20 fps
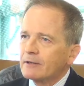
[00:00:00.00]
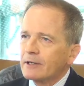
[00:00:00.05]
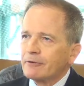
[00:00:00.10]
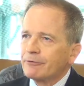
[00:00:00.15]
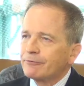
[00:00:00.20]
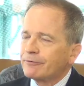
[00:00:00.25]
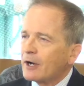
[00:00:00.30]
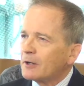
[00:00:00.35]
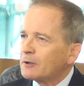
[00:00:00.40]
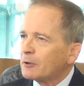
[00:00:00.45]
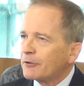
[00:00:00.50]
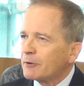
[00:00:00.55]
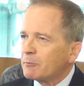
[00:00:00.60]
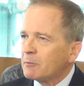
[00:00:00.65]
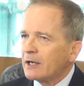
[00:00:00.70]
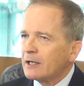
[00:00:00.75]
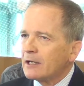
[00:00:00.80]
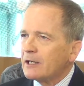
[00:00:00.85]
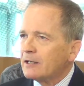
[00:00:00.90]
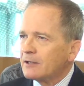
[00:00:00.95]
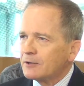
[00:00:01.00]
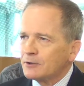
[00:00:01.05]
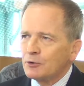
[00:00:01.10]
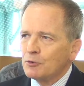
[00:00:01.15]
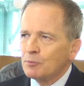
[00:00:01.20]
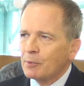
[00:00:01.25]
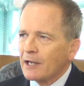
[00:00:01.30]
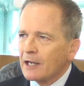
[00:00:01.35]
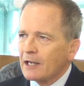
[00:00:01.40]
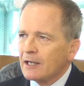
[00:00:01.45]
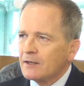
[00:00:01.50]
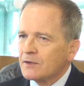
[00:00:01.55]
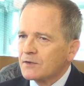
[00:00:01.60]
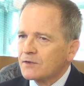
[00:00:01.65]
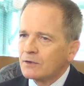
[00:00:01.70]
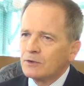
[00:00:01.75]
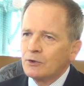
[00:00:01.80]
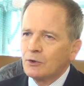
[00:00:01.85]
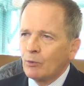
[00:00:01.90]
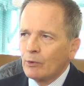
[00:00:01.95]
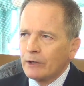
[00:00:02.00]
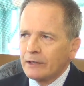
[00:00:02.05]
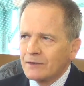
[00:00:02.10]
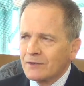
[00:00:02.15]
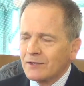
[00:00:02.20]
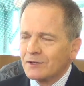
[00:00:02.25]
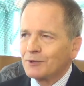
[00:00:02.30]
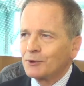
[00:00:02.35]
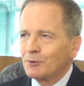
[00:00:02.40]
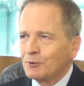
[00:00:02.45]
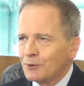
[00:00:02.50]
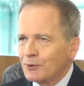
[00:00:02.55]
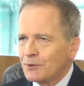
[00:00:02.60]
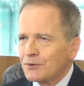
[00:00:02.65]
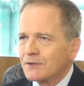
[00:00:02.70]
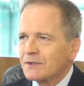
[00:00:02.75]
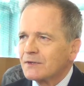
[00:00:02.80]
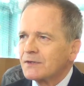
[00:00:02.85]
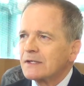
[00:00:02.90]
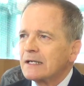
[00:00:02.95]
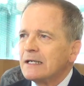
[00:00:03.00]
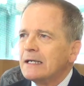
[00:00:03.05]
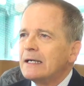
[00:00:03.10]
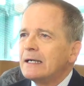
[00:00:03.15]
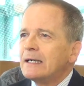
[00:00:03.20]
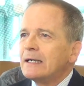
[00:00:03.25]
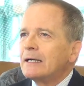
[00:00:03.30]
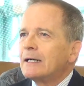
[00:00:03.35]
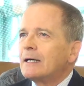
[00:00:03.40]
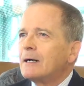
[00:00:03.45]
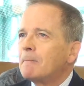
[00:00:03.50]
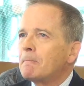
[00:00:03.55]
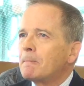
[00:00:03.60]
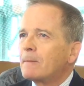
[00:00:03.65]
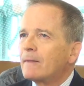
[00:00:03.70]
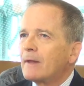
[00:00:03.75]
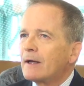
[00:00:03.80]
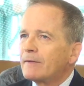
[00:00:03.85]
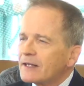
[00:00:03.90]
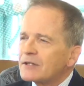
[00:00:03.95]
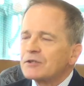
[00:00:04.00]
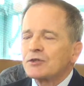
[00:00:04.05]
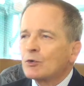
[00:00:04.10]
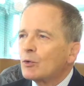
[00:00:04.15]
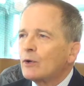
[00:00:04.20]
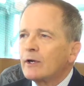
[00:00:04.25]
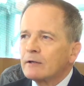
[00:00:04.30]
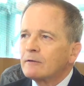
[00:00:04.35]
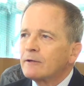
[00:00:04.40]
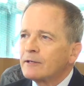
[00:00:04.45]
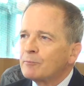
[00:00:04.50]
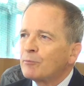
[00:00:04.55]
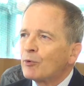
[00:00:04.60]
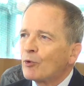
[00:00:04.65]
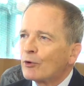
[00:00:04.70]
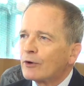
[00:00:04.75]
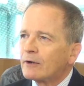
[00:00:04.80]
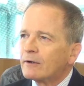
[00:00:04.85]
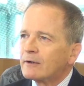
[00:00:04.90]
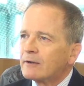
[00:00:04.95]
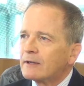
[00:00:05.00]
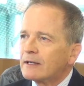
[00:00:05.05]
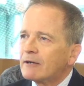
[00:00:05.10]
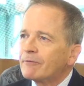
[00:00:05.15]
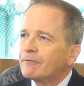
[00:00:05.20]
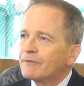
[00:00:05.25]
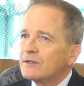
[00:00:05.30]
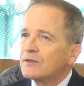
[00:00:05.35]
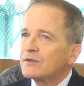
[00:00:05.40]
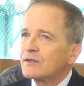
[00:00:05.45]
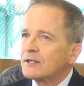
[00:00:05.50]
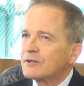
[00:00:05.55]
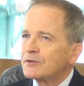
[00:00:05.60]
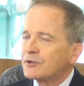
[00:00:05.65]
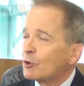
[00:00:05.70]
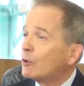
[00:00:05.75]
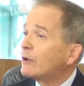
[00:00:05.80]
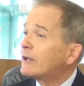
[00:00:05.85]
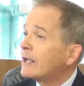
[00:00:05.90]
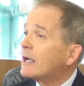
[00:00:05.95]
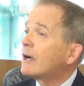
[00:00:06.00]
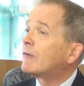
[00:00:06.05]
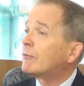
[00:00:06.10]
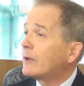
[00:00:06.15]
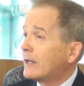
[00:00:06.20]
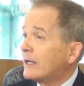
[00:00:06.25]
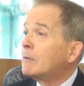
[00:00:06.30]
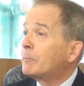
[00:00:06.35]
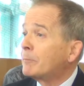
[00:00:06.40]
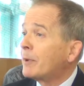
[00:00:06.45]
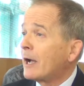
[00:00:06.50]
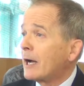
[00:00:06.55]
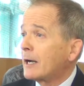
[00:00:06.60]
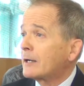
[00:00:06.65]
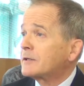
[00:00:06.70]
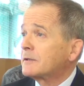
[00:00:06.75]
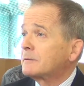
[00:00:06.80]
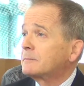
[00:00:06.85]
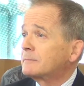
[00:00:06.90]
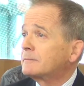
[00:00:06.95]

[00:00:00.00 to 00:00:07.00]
kind of follow the money and who pays and who wins and who loses, that's critically important if these things are going to have impact.